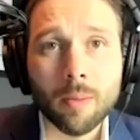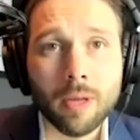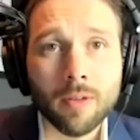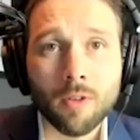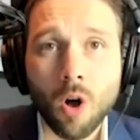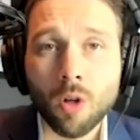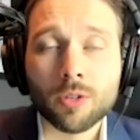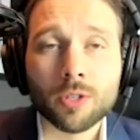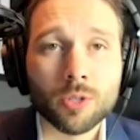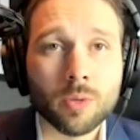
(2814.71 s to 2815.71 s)
If all
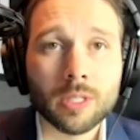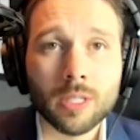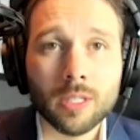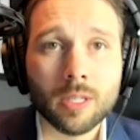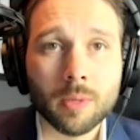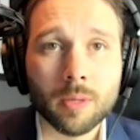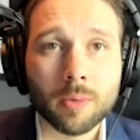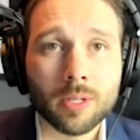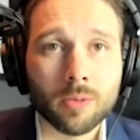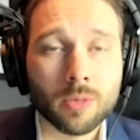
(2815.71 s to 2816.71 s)
you're doing is eat, sleeping, and
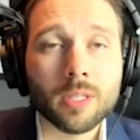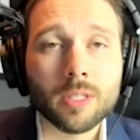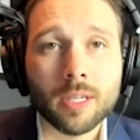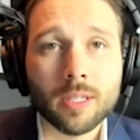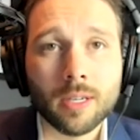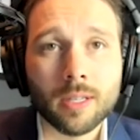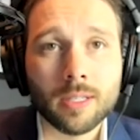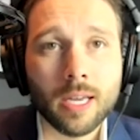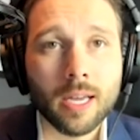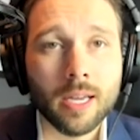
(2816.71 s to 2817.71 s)
breathing real estate at the end of the
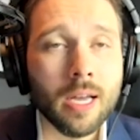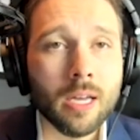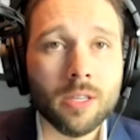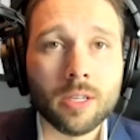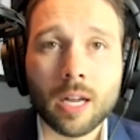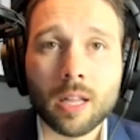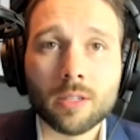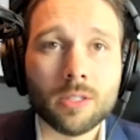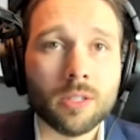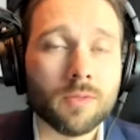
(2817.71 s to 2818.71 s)
day, you got to look
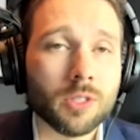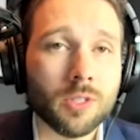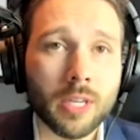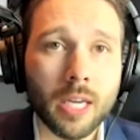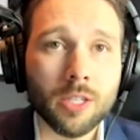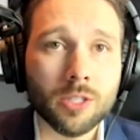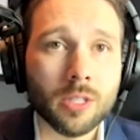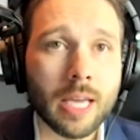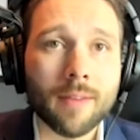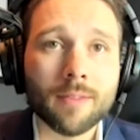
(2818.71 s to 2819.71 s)
to diversification.
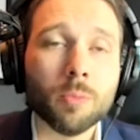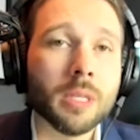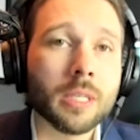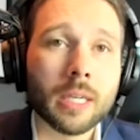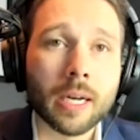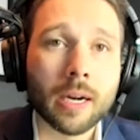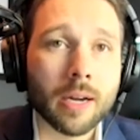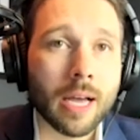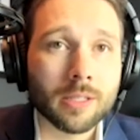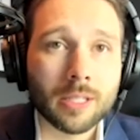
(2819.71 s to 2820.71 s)
The average
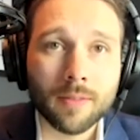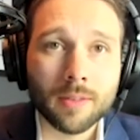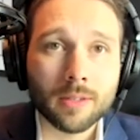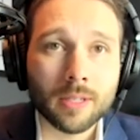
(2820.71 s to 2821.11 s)
millionaire has 7